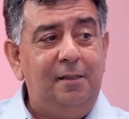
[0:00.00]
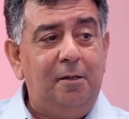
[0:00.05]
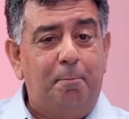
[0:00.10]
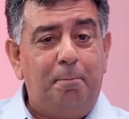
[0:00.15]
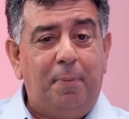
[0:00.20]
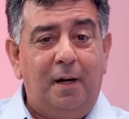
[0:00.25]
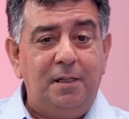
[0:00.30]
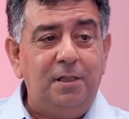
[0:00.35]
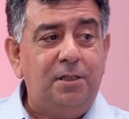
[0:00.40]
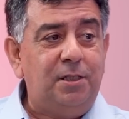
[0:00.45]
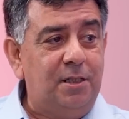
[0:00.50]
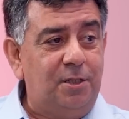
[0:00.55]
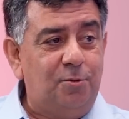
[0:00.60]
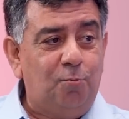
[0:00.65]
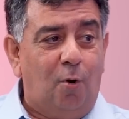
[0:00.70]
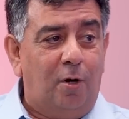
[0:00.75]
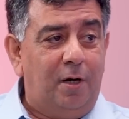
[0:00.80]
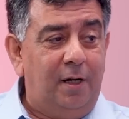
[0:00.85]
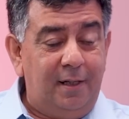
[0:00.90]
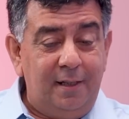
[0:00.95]
the Punch is
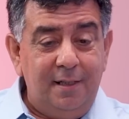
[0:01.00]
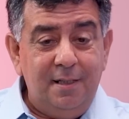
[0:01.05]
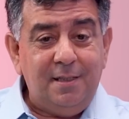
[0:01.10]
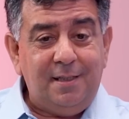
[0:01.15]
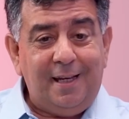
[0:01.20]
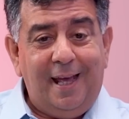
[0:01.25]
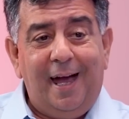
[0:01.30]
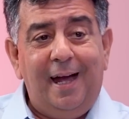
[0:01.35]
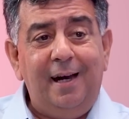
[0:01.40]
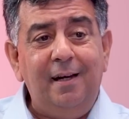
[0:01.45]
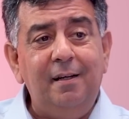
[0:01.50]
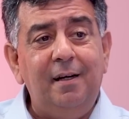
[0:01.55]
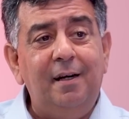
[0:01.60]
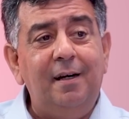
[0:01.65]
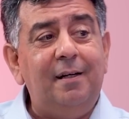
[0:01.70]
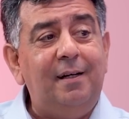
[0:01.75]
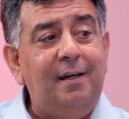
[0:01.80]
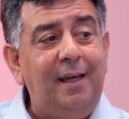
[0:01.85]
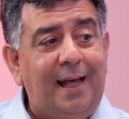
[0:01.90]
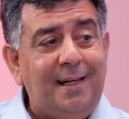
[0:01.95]
what it is. And
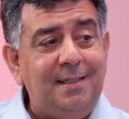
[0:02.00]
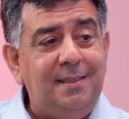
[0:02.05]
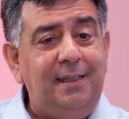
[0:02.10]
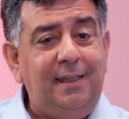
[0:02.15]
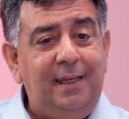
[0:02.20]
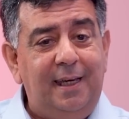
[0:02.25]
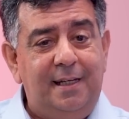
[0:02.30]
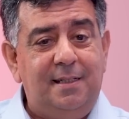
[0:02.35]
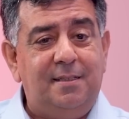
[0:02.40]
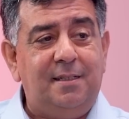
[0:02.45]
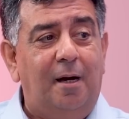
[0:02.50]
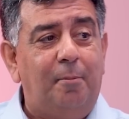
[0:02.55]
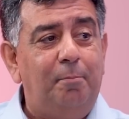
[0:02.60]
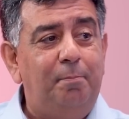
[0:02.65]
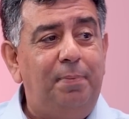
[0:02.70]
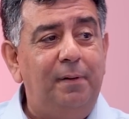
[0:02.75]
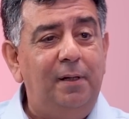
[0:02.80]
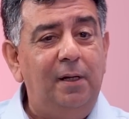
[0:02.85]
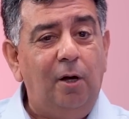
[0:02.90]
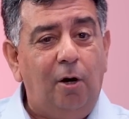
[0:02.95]
a classic
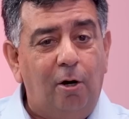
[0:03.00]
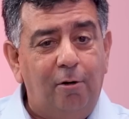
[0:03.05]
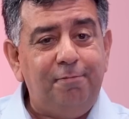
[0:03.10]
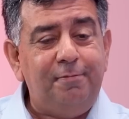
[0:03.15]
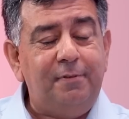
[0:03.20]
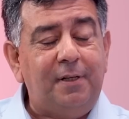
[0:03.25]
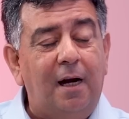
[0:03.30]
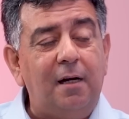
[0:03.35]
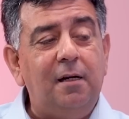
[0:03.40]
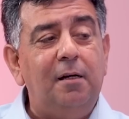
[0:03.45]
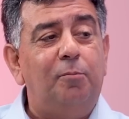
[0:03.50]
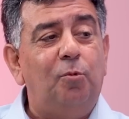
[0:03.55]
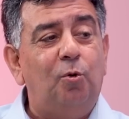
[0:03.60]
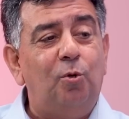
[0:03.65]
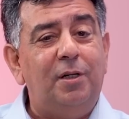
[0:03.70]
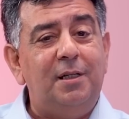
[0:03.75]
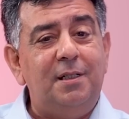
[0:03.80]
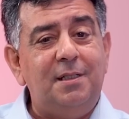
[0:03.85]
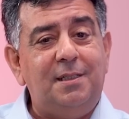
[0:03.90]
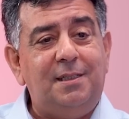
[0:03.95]
example of Tata
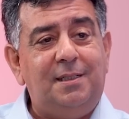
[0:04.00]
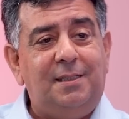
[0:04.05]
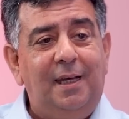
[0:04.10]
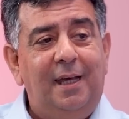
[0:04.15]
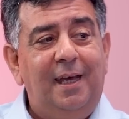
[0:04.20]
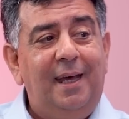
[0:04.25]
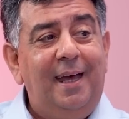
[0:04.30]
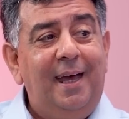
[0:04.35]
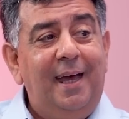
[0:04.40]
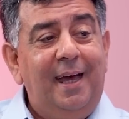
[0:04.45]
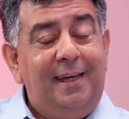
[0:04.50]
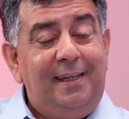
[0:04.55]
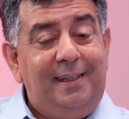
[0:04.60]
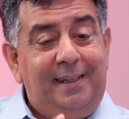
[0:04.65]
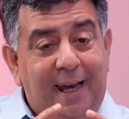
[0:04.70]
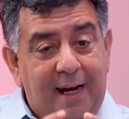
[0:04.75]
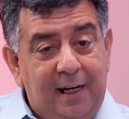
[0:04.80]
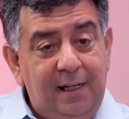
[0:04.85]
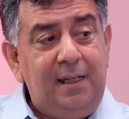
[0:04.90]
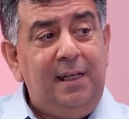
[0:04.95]
Motors
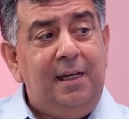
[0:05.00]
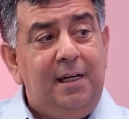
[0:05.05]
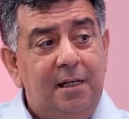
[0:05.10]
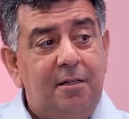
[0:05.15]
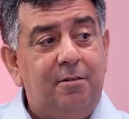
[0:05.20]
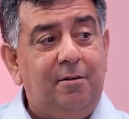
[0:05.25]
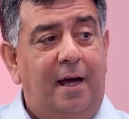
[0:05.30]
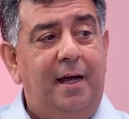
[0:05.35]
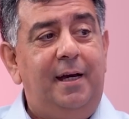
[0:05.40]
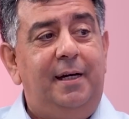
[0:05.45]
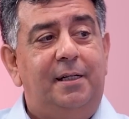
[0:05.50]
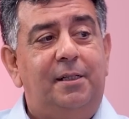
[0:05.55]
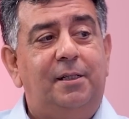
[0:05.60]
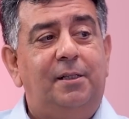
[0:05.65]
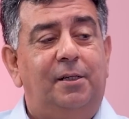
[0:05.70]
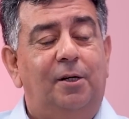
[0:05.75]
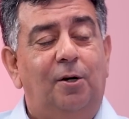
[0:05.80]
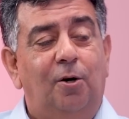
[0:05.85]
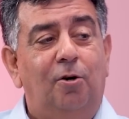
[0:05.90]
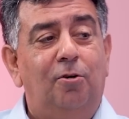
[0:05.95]
getting it
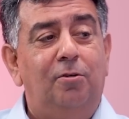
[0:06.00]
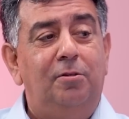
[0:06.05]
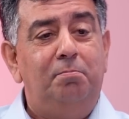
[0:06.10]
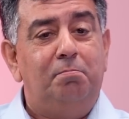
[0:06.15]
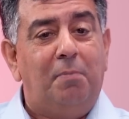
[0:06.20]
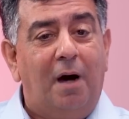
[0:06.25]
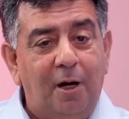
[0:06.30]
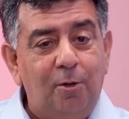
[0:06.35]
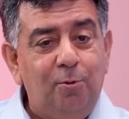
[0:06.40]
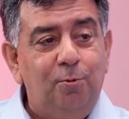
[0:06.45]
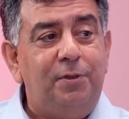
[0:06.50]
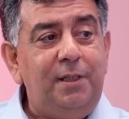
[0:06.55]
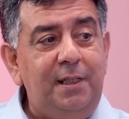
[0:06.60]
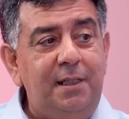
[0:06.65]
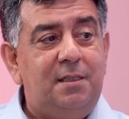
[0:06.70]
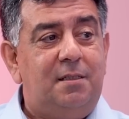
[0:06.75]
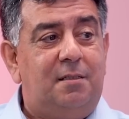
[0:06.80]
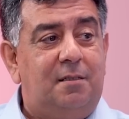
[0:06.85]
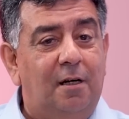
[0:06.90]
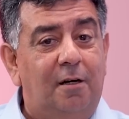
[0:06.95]
right on
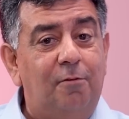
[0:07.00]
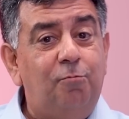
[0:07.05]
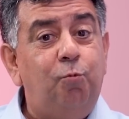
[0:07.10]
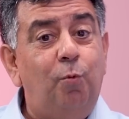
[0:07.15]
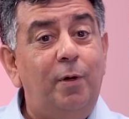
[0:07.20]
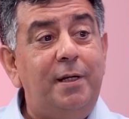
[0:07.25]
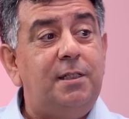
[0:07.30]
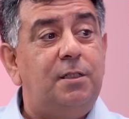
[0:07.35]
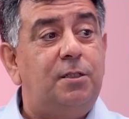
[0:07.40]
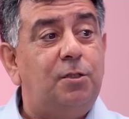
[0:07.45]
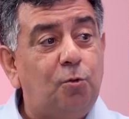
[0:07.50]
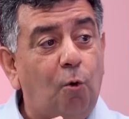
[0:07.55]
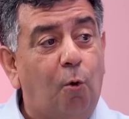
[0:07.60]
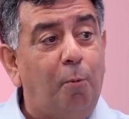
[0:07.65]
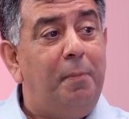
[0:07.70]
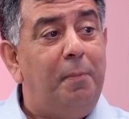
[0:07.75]
Maruti's turf where so